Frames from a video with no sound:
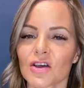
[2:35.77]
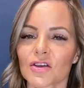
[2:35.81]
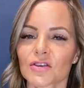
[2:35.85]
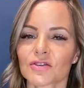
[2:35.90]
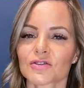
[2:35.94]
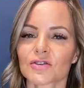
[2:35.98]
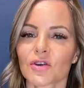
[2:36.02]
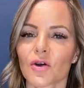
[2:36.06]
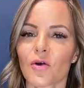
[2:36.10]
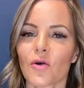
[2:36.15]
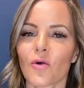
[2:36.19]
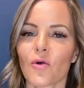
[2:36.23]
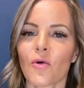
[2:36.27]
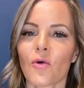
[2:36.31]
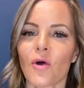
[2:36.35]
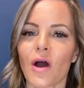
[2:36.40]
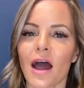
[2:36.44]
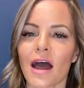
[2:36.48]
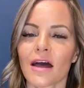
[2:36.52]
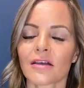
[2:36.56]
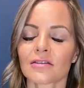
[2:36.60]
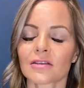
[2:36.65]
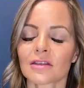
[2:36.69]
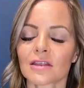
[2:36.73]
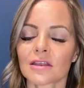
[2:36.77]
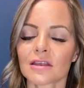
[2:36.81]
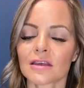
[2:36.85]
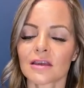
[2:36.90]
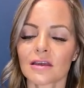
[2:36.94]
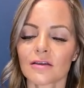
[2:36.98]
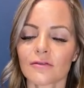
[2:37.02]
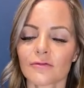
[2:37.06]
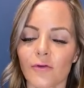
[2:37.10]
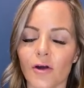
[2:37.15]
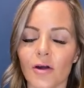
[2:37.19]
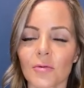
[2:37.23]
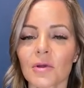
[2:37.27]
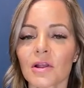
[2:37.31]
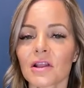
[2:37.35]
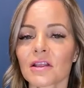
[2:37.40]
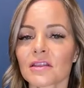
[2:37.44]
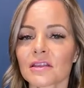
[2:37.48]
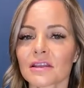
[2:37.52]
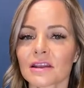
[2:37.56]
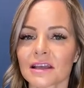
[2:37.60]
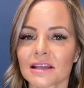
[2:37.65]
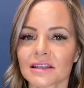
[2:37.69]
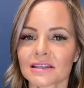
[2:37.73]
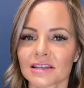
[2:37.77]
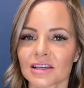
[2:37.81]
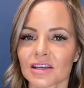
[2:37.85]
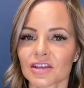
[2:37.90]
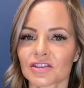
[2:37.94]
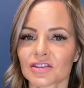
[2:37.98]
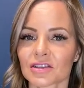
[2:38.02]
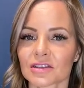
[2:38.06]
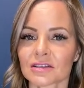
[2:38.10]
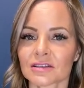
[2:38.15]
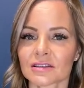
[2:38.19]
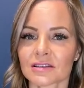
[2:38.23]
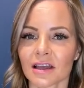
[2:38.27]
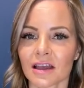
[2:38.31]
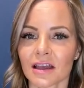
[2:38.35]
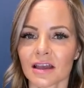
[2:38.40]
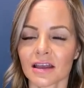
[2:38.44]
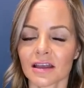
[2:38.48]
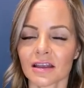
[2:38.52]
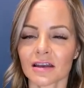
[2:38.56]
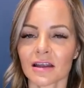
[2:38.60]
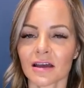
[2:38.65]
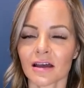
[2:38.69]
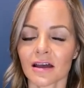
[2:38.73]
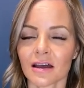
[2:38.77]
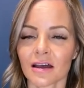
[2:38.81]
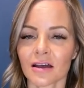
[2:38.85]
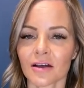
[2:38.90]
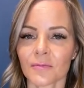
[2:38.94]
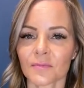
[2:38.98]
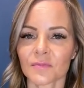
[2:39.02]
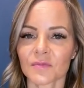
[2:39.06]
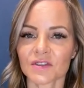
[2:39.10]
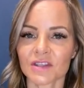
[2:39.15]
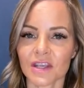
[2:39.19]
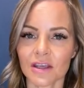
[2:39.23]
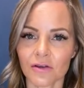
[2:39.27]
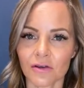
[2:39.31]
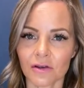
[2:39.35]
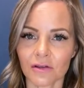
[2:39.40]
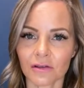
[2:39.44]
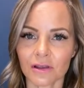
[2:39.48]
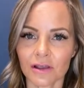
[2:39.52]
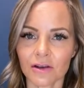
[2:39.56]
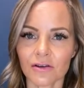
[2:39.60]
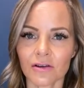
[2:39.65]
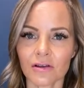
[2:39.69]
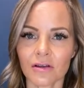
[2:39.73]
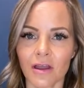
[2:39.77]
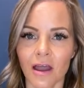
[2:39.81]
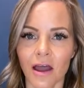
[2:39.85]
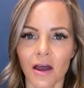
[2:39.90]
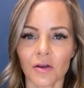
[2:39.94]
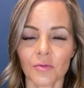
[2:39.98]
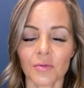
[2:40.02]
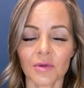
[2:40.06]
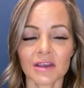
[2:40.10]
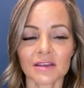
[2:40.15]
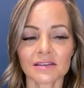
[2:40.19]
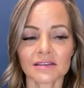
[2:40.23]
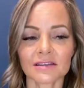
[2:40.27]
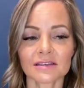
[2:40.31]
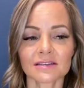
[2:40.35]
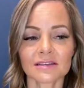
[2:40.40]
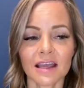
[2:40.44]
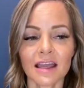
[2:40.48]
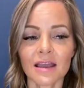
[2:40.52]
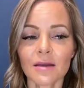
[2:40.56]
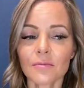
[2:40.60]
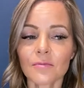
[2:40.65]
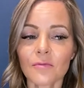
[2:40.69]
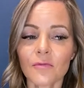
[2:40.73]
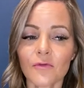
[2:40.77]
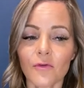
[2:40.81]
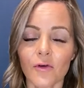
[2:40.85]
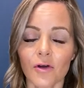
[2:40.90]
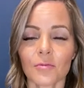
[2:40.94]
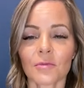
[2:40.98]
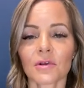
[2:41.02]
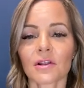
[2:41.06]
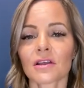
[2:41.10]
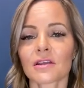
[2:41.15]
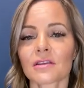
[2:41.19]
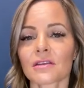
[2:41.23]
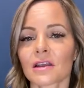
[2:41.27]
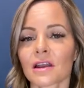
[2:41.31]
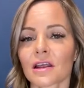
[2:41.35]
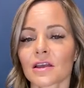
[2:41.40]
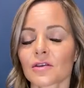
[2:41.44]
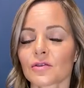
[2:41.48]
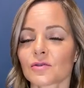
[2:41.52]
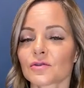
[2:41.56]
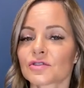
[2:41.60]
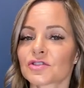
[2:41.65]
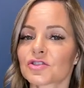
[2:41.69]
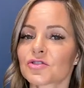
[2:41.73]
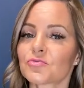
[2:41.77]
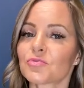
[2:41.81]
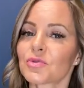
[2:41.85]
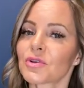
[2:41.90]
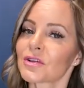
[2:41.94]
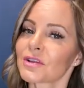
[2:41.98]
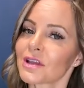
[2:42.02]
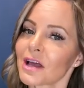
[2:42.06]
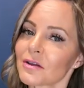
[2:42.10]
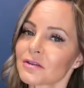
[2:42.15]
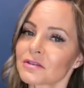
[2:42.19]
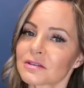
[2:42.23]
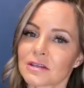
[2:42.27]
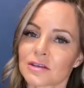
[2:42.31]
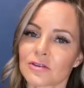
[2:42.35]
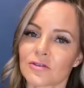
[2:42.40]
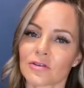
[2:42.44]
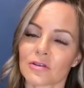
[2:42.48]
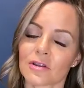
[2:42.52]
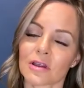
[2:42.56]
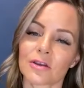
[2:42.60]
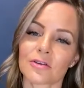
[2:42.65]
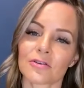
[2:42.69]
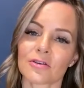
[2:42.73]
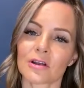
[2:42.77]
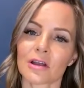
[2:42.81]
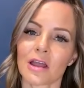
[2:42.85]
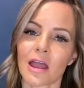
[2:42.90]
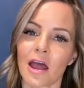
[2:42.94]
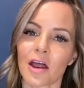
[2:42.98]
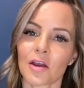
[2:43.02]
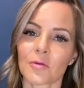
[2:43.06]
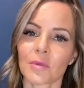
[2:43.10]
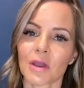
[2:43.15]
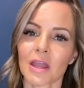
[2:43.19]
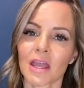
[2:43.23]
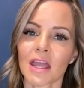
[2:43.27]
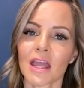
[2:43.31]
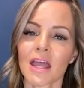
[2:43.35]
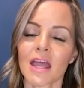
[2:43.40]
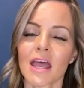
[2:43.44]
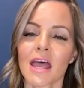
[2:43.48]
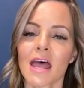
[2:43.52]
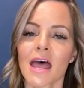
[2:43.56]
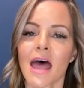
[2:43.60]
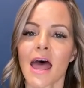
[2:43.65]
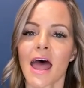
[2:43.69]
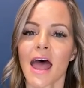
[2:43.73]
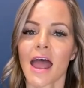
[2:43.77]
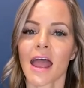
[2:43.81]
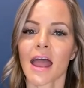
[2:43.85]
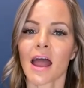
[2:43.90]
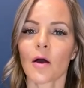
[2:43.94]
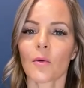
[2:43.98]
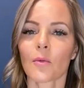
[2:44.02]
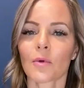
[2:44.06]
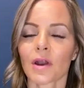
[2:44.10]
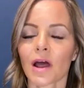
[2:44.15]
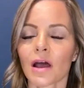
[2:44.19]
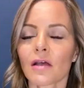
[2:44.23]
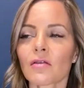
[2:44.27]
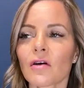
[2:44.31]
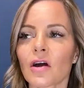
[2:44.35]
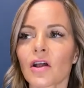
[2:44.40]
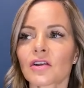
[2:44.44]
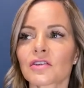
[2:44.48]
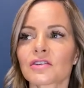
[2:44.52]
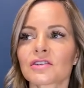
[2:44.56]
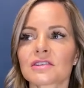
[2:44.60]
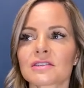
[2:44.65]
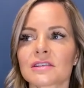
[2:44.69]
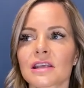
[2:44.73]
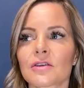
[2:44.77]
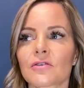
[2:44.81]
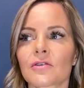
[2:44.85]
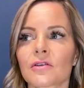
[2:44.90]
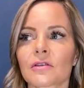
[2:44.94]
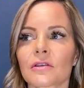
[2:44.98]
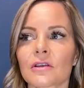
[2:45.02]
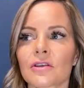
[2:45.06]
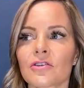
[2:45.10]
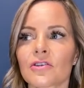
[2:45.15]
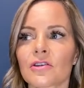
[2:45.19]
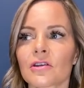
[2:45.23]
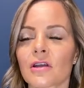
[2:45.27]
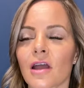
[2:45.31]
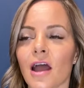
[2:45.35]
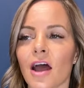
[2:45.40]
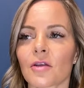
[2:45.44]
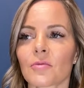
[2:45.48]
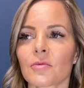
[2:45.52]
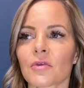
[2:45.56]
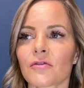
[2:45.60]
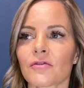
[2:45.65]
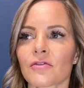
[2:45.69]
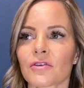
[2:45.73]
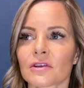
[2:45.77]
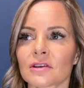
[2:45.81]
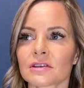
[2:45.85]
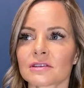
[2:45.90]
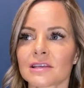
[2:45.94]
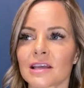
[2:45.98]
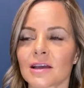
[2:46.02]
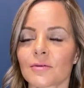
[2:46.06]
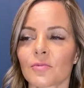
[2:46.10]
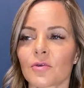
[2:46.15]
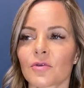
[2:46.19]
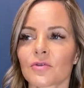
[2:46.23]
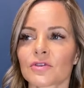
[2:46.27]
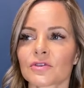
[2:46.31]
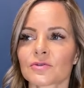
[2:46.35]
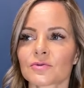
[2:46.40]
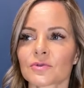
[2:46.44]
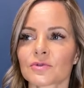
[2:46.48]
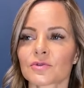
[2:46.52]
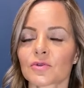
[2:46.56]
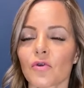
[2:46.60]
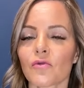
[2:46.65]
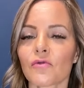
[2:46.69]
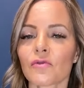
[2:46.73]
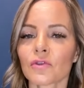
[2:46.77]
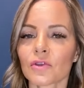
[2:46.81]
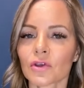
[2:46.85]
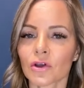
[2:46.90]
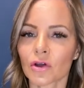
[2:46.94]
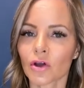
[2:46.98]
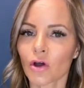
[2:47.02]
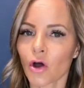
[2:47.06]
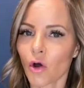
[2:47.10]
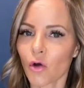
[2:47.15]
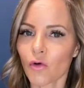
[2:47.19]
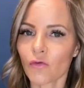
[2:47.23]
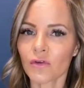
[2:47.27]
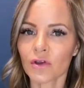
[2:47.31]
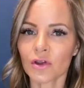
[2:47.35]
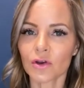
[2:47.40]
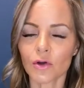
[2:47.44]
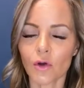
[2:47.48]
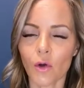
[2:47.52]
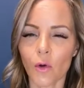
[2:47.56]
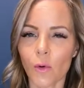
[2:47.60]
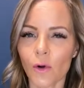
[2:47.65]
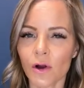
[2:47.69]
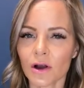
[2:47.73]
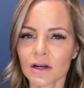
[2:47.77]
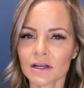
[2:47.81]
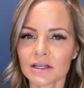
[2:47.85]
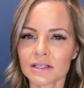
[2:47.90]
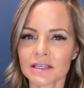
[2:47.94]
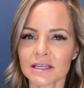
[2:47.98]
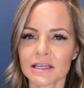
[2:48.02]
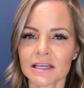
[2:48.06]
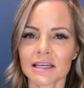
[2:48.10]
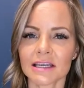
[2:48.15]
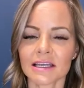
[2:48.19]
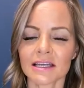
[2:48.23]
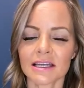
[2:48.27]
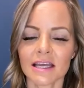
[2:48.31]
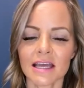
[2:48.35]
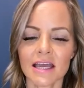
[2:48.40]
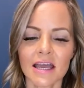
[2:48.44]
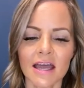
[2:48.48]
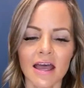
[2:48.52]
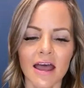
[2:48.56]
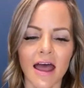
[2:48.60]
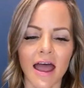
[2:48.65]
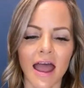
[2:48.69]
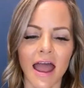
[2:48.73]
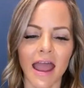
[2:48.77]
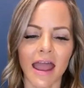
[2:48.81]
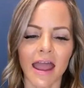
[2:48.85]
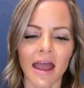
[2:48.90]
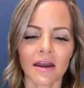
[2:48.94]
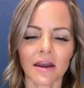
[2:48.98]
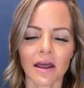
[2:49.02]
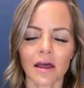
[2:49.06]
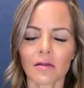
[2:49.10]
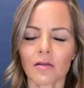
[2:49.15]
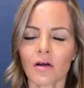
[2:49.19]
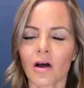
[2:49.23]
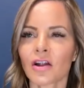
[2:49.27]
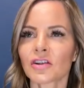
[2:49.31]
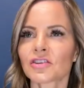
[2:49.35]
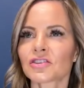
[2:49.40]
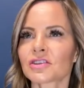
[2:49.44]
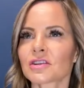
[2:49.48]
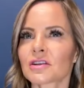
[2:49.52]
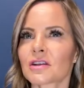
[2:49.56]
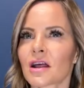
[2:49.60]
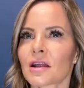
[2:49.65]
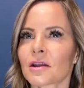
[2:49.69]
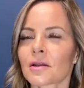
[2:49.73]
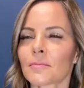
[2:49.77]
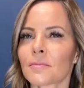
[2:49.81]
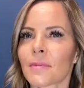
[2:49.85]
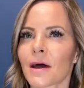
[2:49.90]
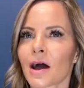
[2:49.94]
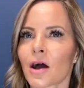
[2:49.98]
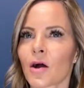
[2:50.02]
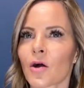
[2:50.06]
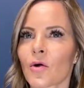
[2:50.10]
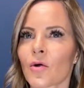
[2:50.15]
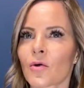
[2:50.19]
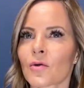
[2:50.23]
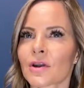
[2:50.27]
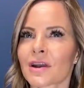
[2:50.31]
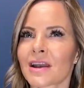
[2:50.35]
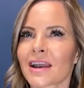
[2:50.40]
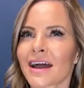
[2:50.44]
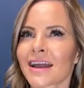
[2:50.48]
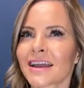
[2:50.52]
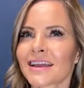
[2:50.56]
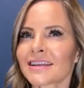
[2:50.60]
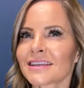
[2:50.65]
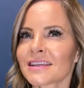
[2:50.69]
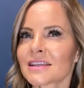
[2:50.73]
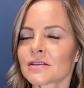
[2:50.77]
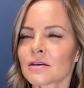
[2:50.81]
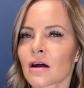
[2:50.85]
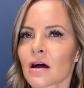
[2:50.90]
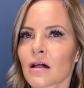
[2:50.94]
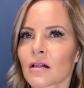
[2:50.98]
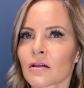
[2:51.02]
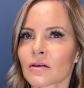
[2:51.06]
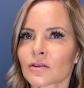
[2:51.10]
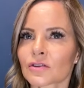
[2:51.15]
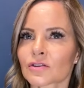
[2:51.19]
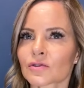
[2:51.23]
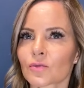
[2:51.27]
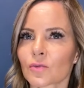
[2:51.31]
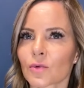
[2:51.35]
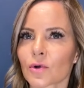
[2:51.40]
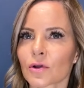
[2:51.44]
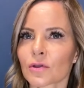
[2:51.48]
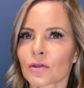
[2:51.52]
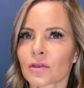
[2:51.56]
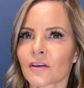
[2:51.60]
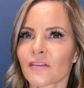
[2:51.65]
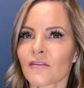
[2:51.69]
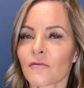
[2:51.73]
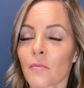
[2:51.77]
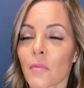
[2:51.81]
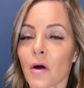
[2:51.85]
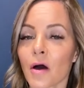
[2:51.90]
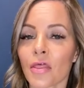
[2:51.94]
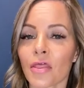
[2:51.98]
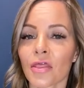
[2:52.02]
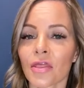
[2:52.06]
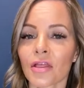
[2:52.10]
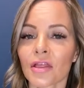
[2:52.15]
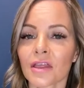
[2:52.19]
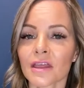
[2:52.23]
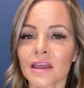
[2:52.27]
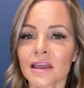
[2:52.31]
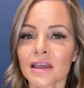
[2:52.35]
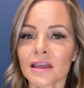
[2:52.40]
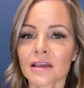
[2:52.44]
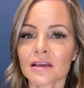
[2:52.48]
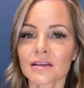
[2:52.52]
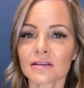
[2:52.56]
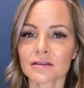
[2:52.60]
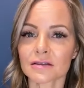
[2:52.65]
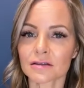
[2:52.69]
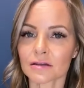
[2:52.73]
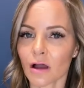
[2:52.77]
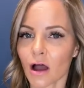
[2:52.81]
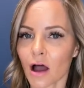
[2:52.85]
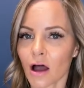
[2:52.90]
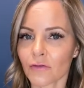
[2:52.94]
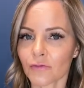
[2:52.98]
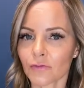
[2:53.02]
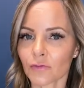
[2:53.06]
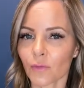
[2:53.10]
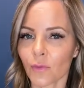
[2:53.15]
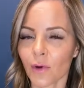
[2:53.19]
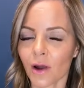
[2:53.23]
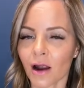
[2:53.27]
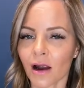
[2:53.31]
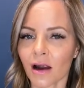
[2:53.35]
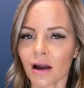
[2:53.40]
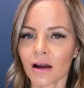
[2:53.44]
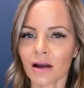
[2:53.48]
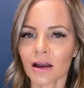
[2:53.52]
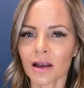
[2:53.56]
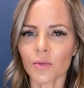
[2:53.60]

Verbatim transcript: So the formula that I teach inside Sacred Leader Academy is the same formula that I used to build out Sacred Leader Academy. And when I launched Sacred Leader Academy, for example, this was over the COVID quarantine, and I launched it on about $90 worth of monthly software.